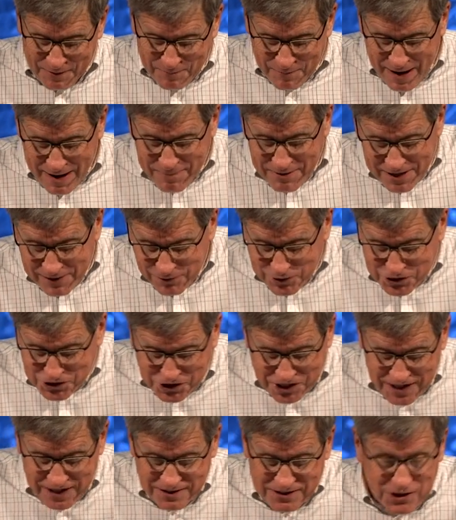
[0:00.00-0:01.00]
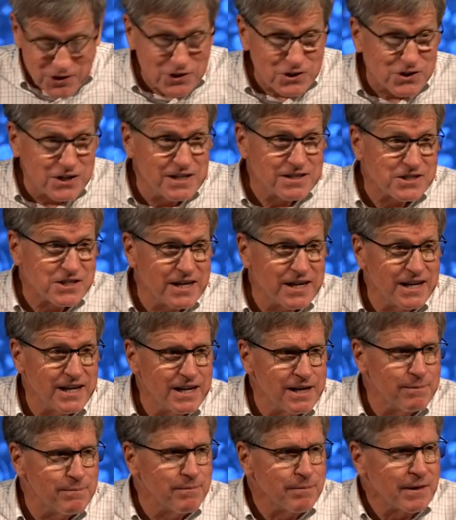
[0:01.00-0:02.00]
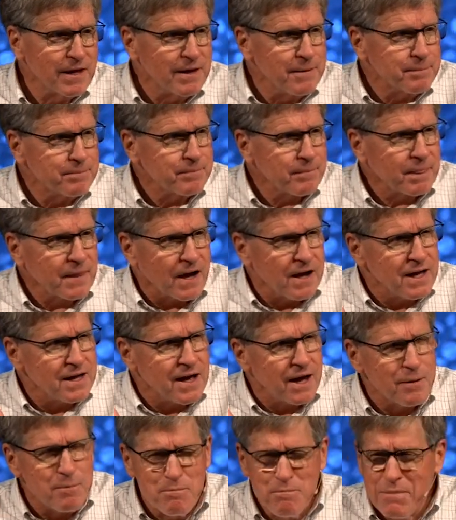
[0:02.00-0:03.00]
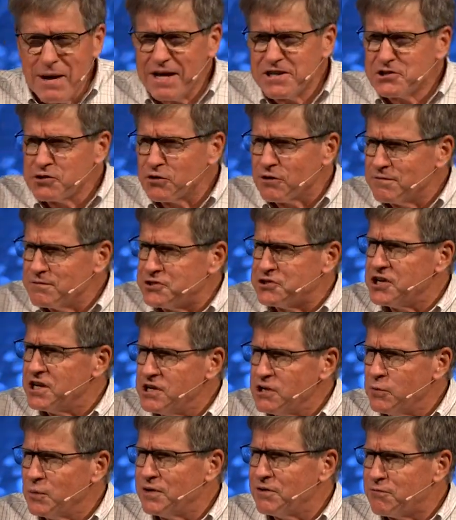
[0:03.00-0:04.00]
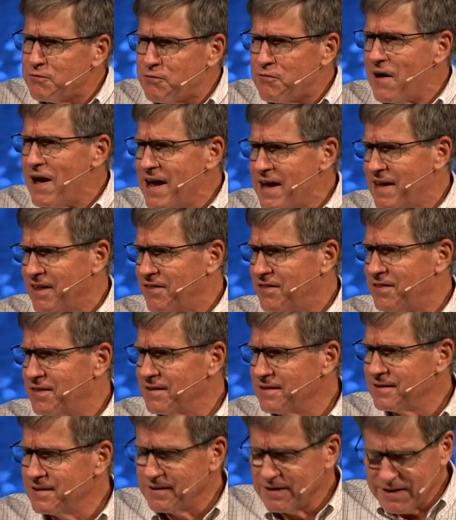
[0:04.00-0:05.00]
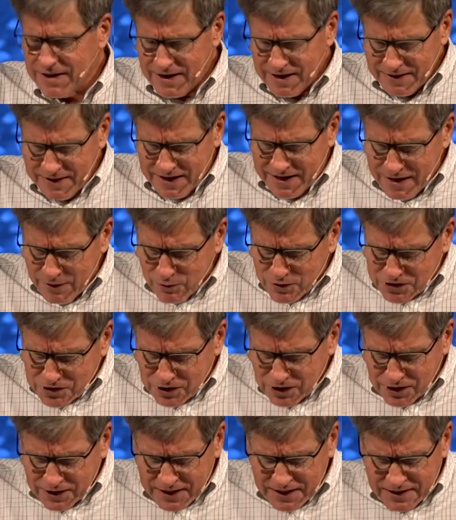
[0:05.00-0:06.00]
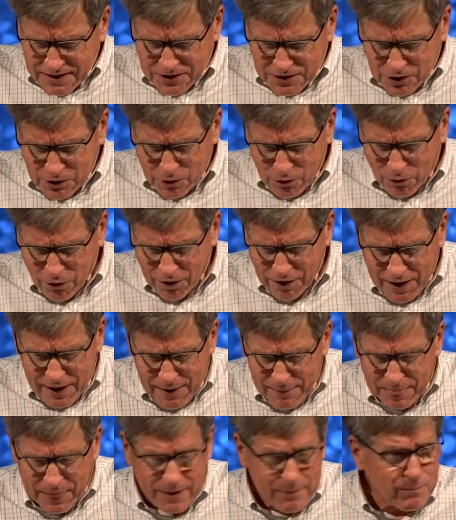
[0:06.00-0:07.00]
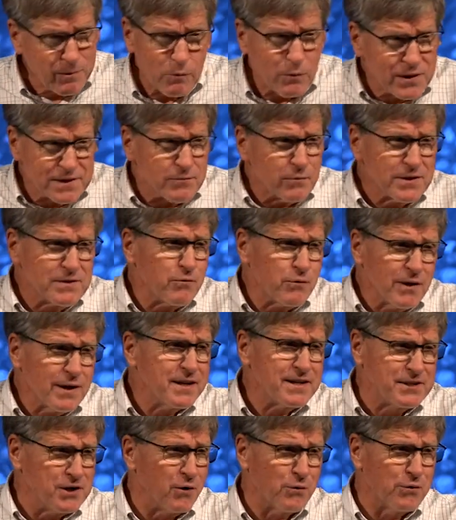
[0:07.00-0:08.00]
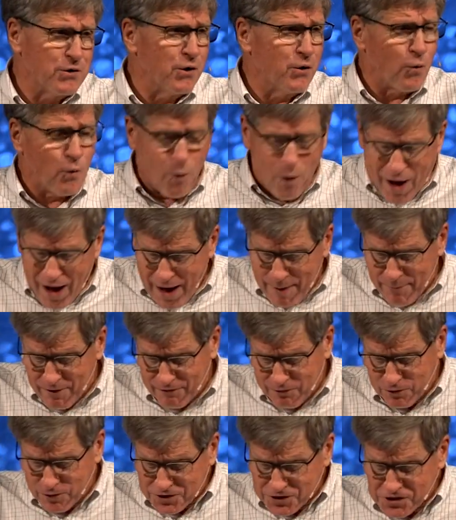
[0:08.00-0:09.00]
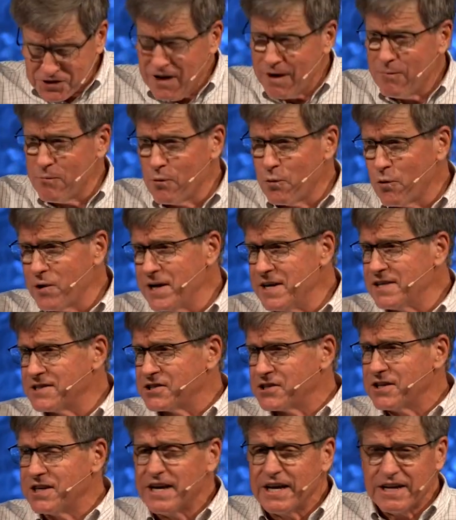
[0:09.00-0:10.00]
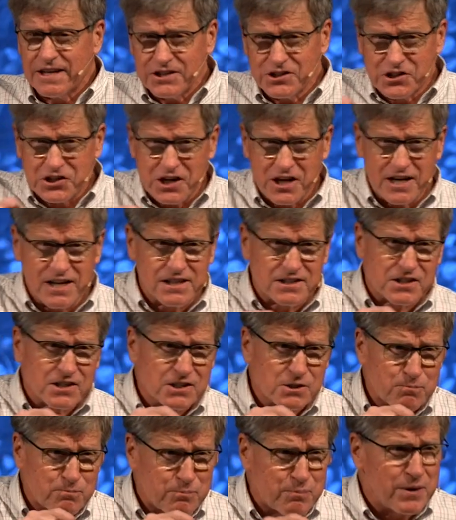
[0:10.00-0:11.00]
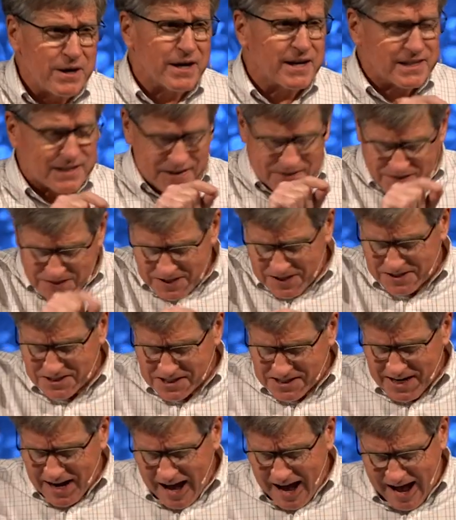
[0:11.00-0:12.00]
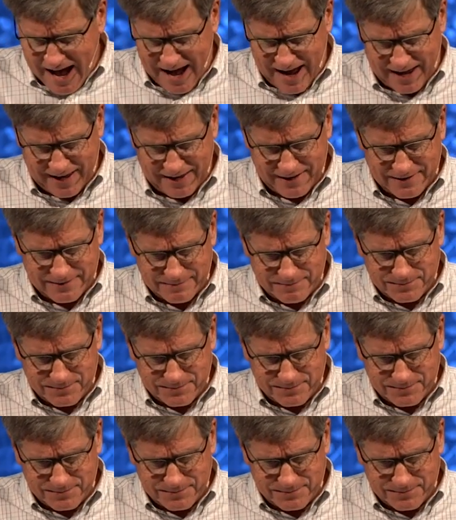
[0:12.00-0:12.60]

Maybe it was Jesus sensing in him a measure of genuine faith that he was looking to the Lord. But we, we really don't know why. But for some reason, Jesus picked this guy.